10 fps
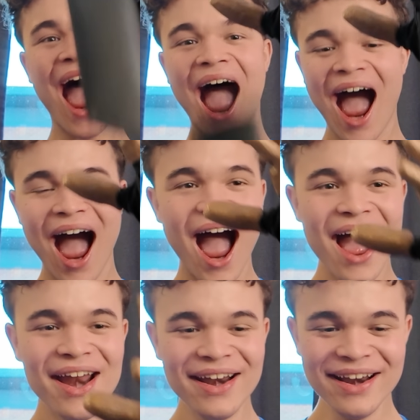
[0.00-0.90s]

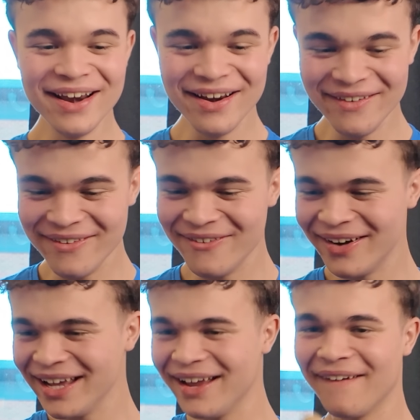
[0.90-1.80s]
No
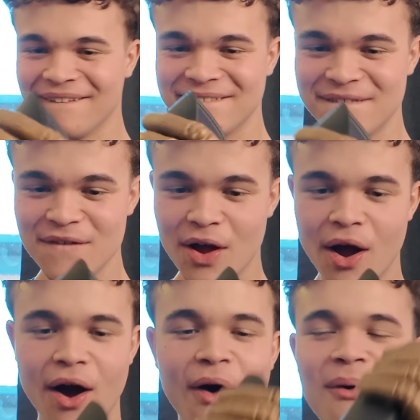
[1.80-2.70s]
way!
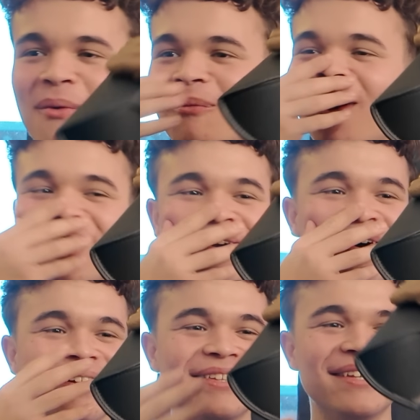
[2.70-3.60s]
Oh my
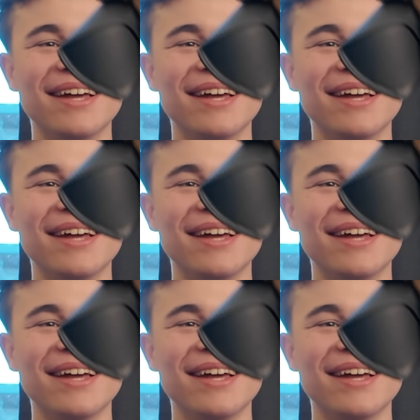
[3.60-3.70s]
God. I